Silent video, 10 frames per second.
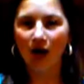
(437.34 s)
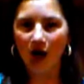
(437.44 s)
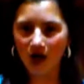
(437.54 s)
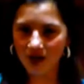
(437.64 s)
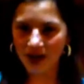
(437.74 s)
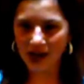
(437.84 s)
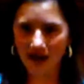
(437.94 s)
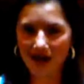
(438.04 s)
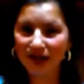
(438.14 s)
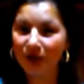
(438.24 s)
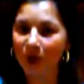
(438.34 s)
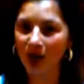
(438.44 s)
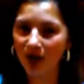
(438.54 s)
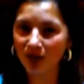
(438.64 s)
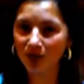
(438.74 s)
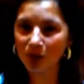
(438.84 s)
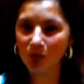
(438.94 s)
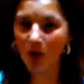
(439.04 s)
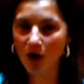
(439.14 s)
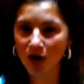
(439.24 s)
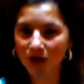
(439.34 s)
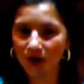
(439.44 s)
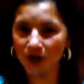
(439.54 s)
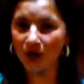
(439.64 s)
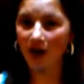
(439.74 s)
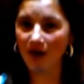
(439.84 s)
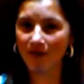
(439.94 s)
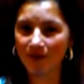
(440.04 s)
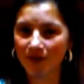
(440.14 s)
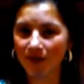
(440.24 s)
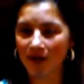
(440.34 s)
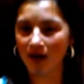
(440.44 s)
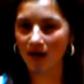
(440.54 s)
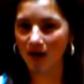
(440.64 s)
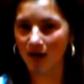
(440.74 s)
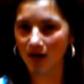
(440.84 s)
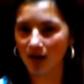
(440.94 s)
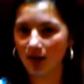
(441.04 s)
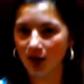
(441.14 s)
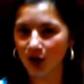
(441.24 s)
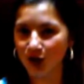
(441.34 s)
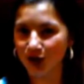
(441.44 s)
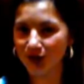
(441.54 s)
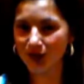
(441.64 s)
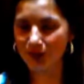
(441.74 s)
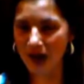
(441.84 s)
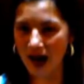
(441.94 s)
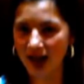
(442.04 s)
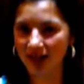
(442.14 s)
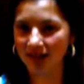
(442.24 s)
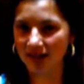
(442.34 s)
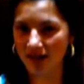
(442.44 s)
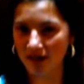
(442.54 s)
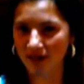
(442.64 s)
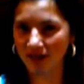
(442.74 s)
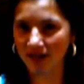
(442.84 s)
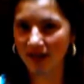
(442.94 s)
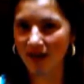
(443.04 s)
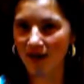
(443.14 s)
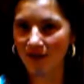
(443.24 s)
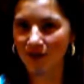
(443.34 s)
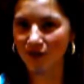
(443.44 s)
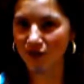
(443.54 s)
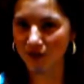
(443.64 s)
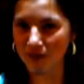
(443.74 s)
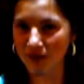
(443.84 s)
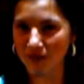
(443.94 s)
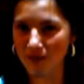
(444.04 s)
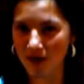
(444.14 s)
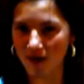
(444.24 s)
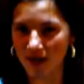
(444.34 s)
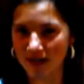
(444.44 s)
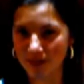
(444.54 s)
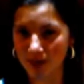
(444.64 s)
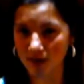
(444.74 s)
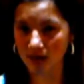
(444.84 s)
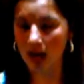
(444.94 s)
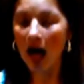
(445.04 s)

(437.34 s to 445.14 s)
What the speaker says: Okay guys, welcome to part two of the good, the bad, and the ugly of the filming of the Modern Day Samaritan.